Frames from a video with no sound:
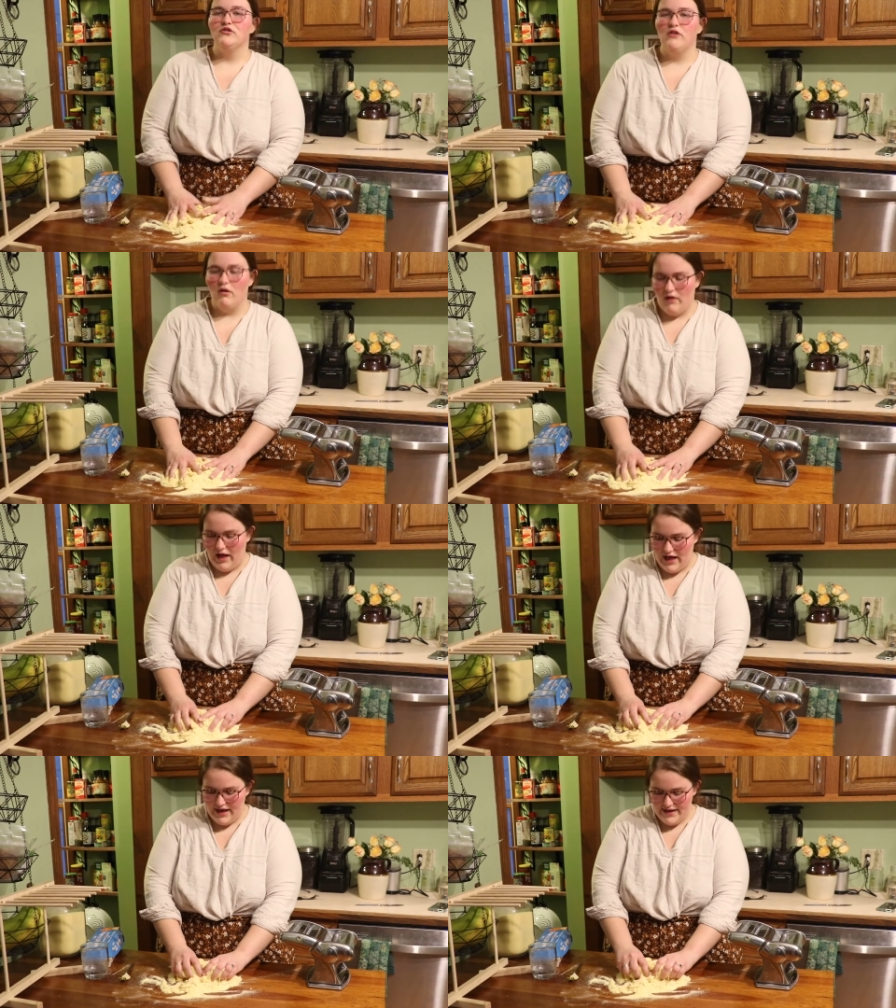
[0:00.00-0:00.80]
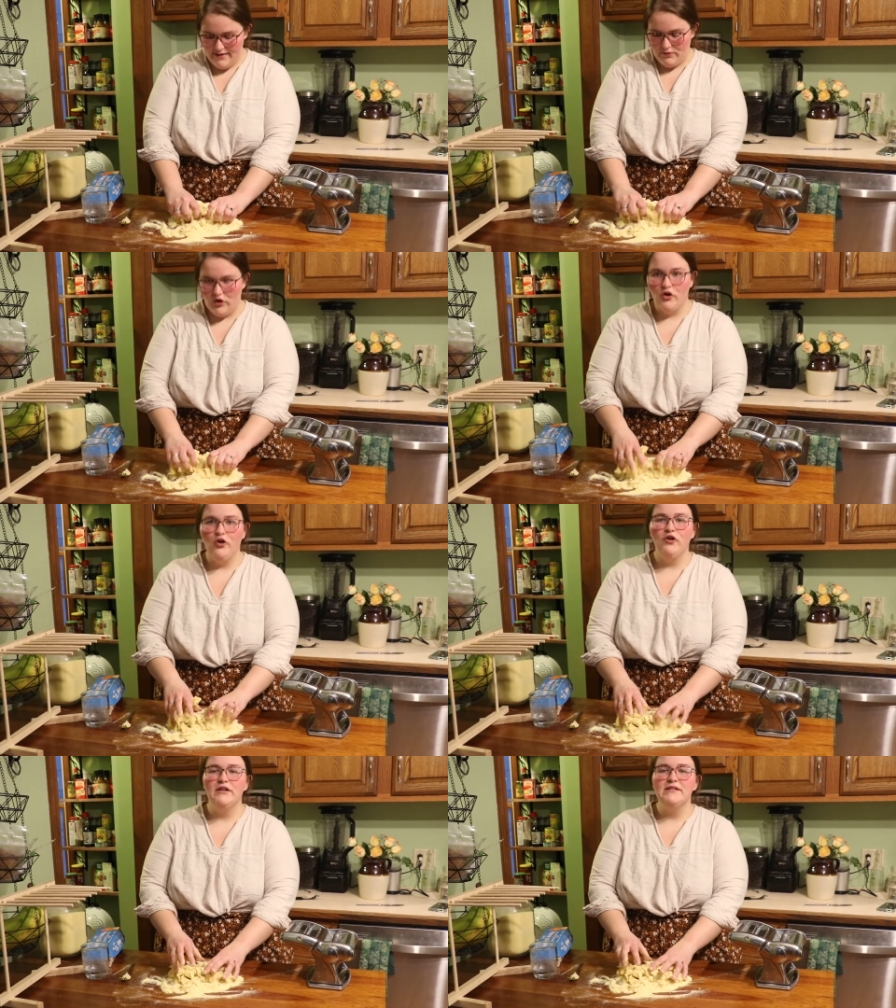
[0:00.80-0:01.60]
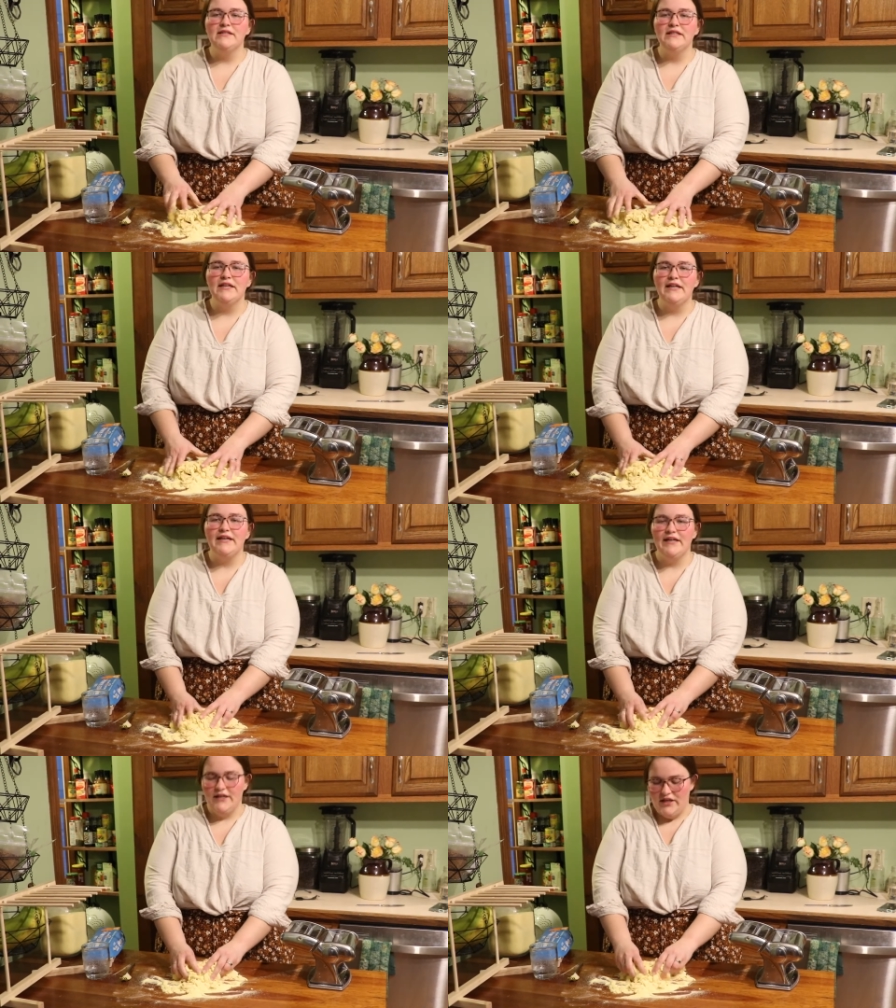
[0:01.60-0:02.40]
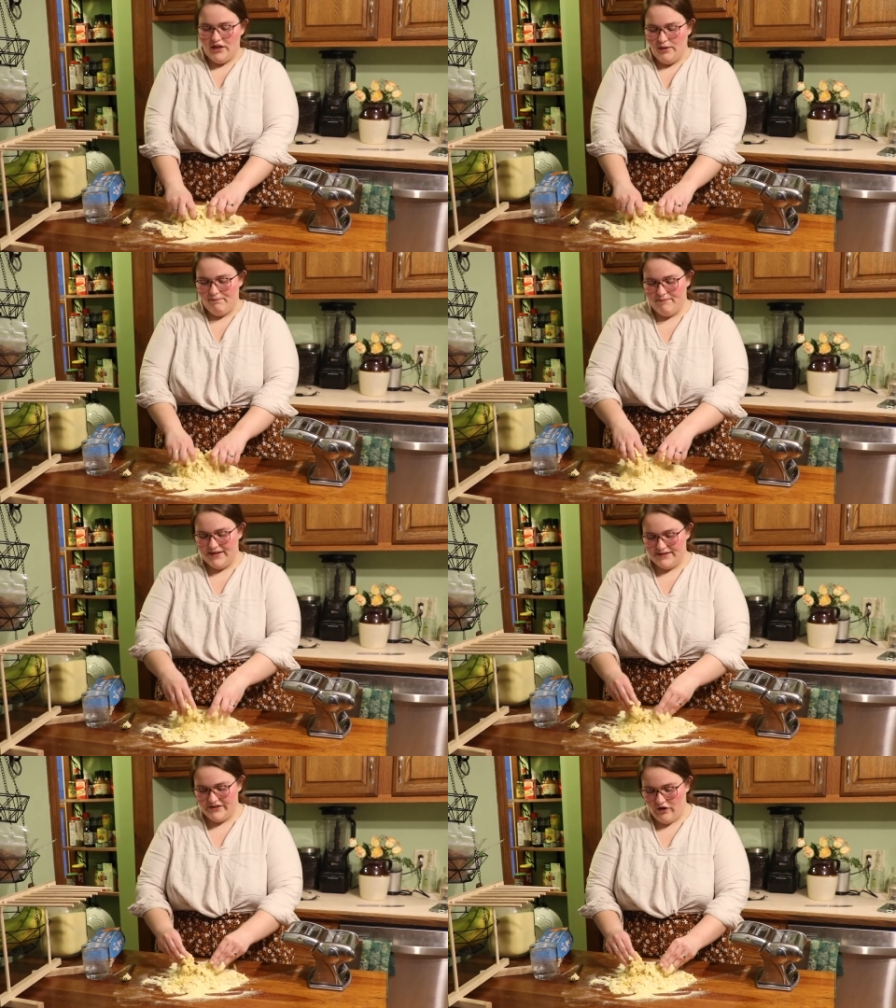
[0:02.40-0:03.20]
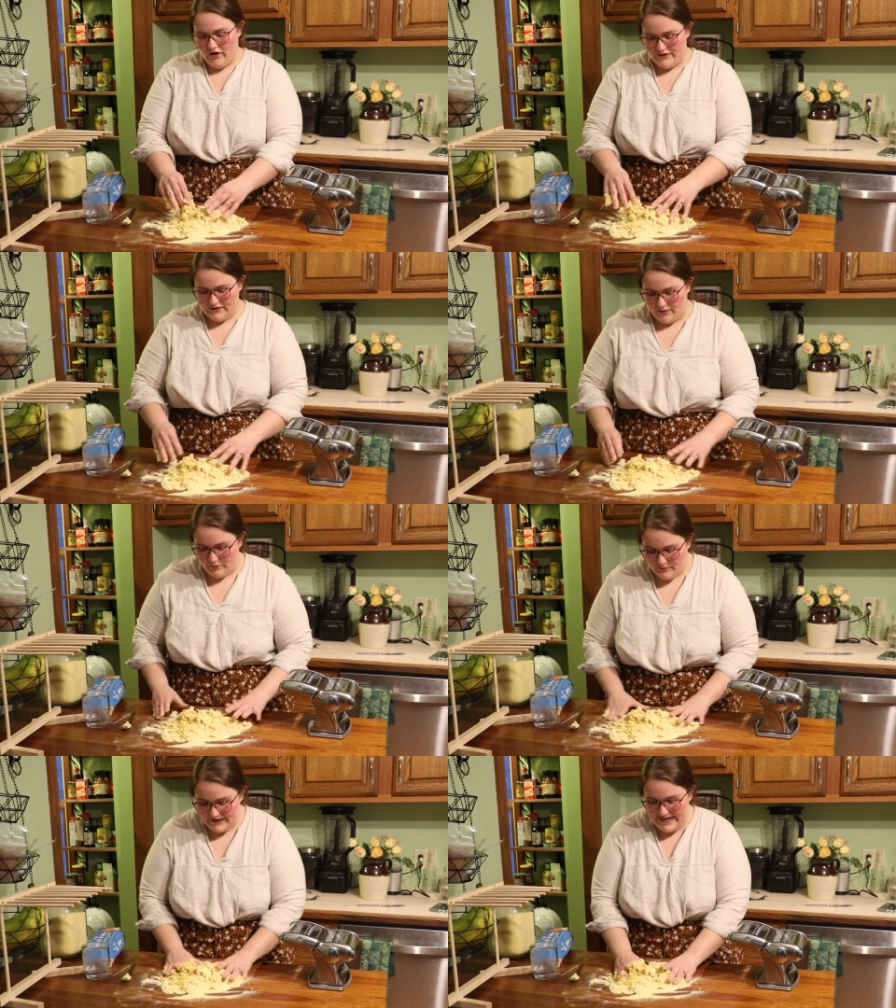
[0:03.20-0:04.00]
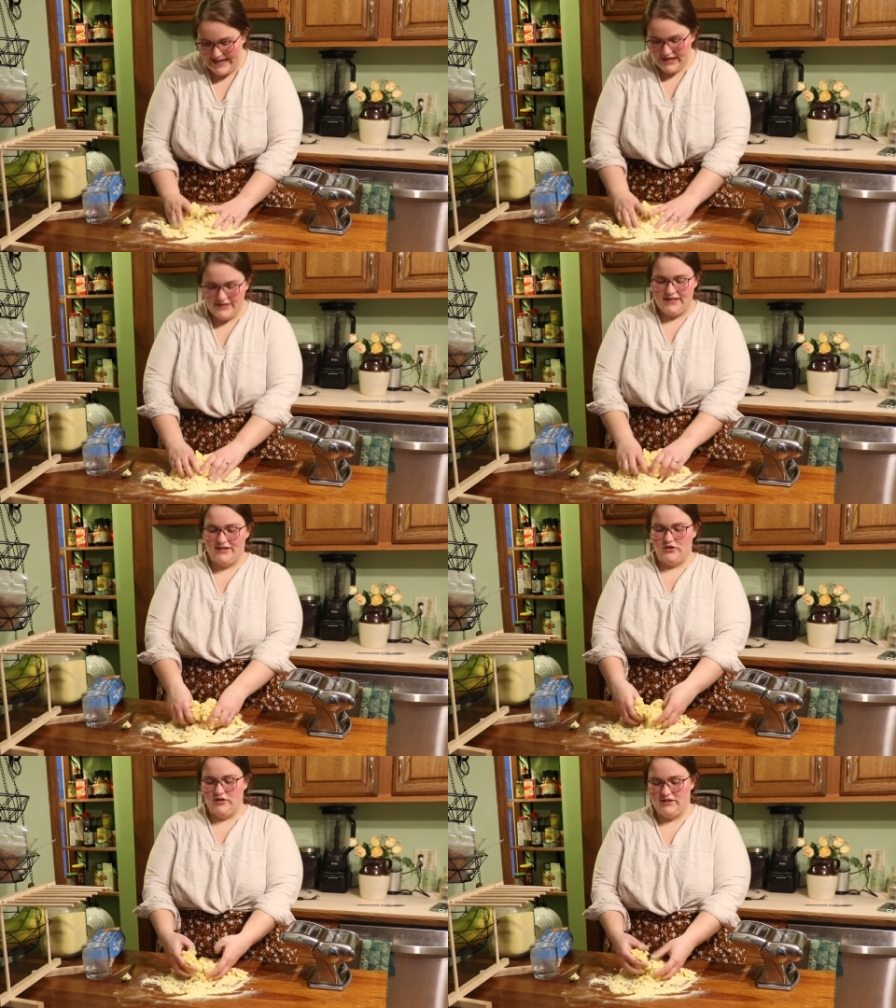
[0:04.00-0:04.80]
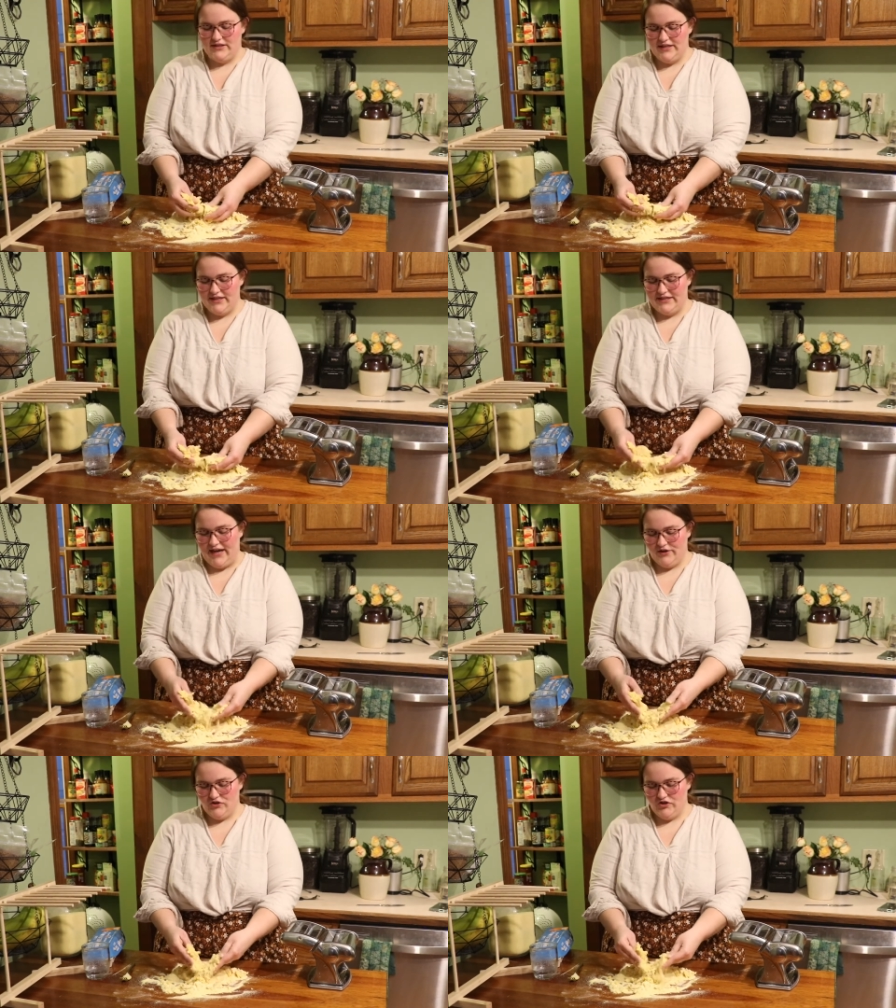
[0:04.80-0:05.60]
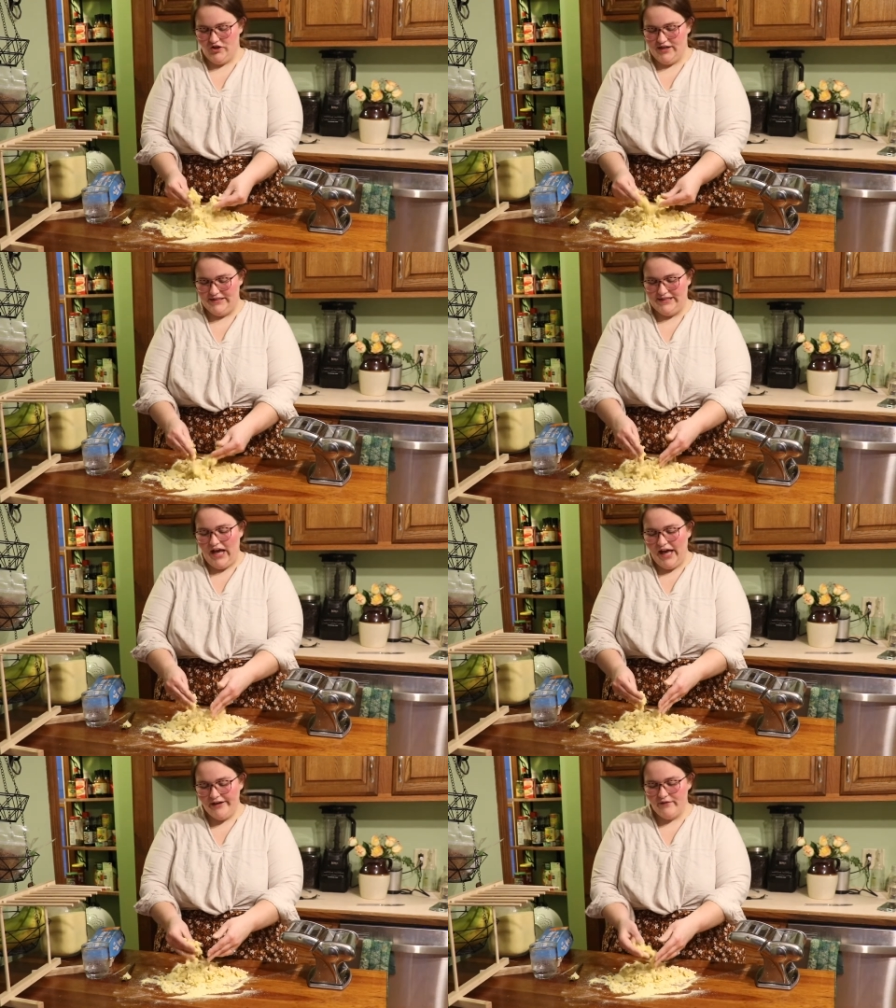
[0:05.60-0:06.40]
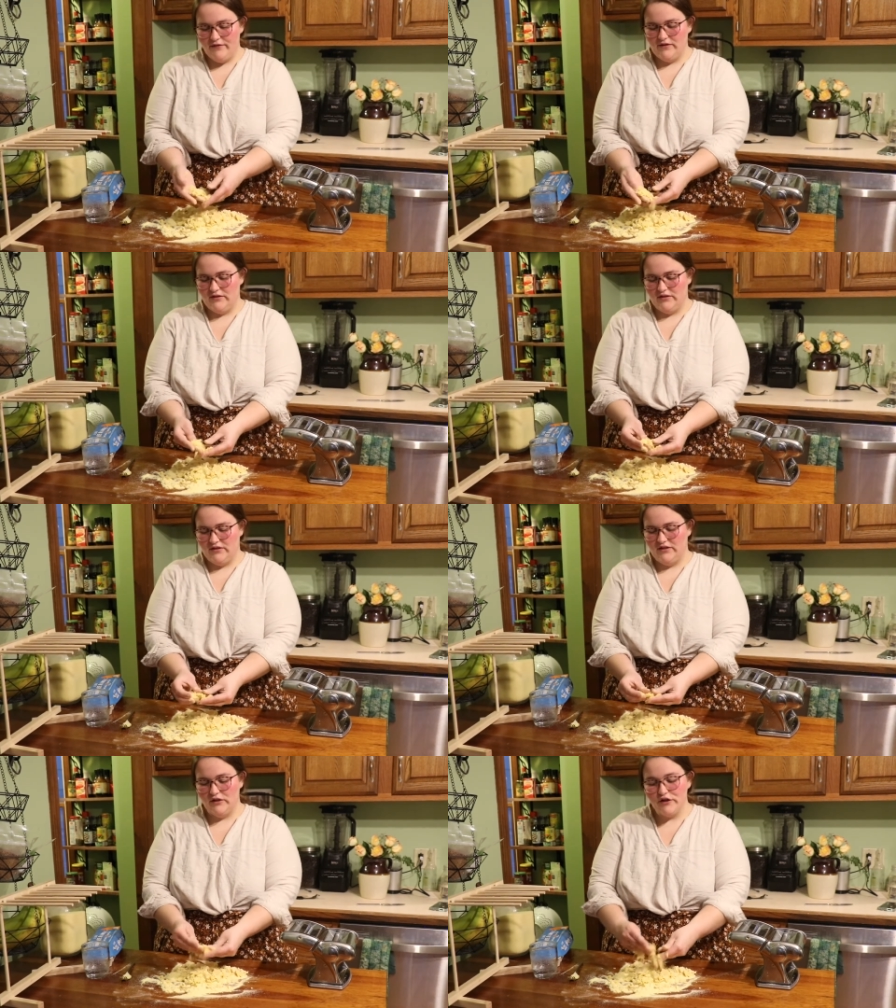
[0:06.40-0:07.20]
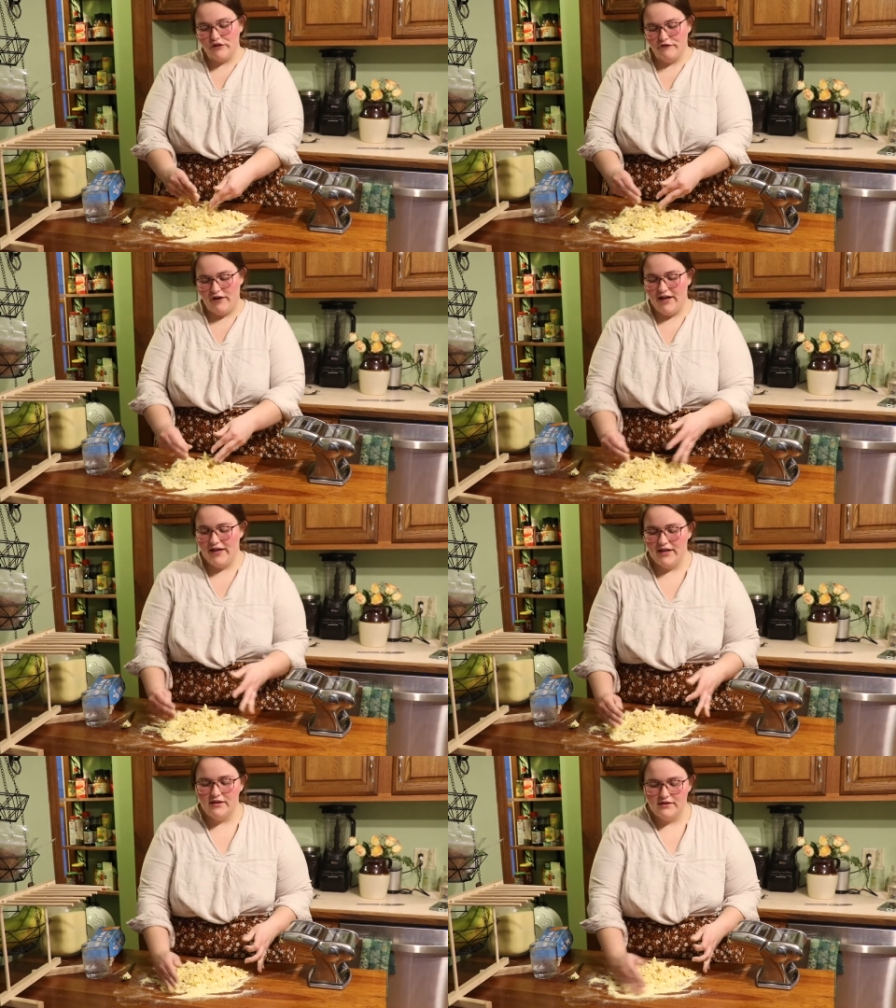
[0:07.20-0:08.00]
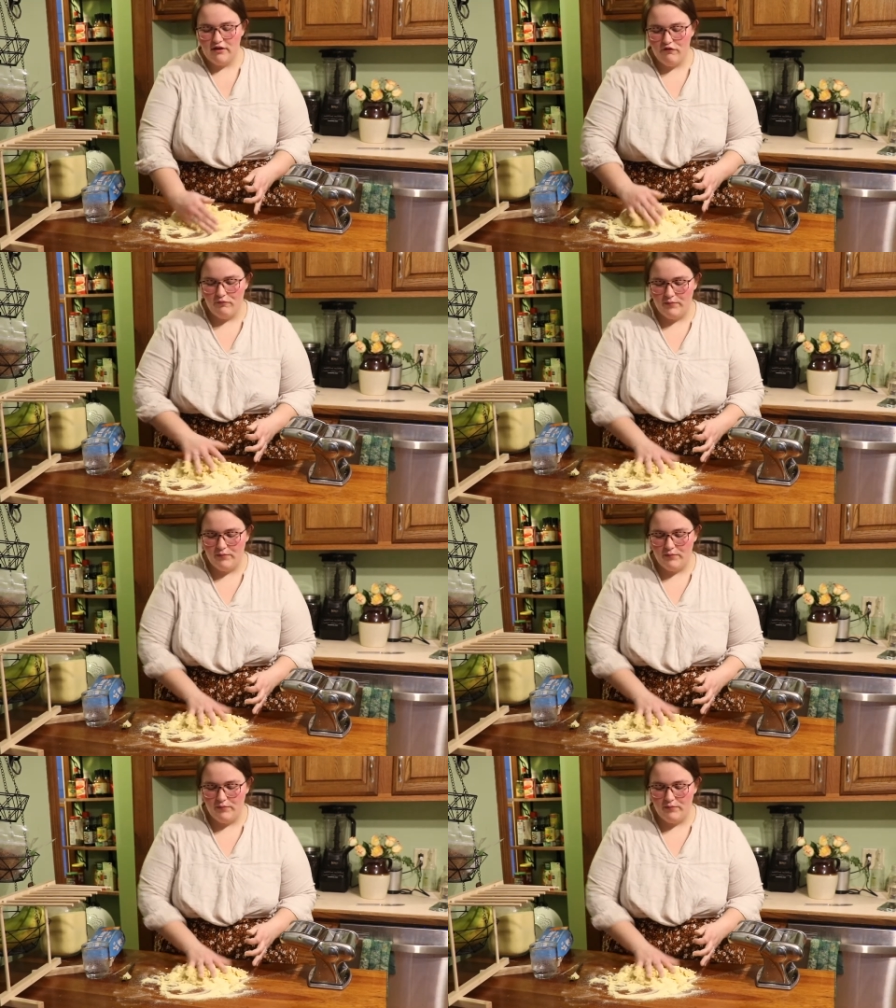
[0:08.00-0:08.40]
so I am currently mixing all this up with my hands. As you can see, the texture is kind of solidifying itself,